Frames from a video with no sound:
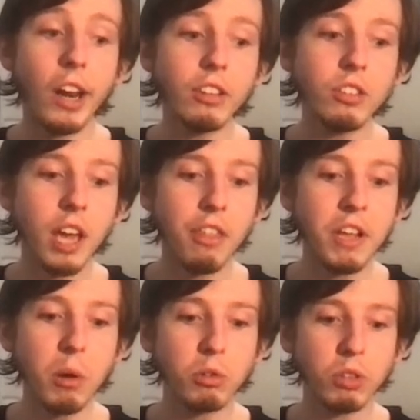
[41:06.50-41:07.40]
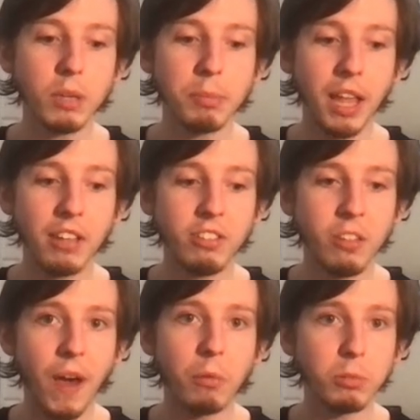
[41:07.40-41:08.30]
Honestly, I think I was really blessed
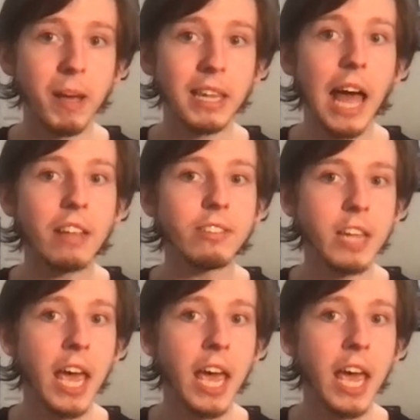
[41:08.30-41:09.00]
that that was my last